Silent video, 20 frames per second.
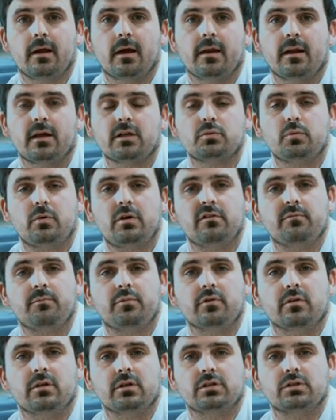and that's why I
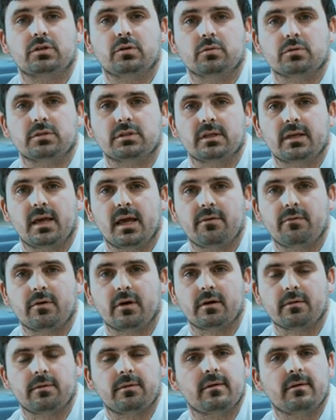put this course together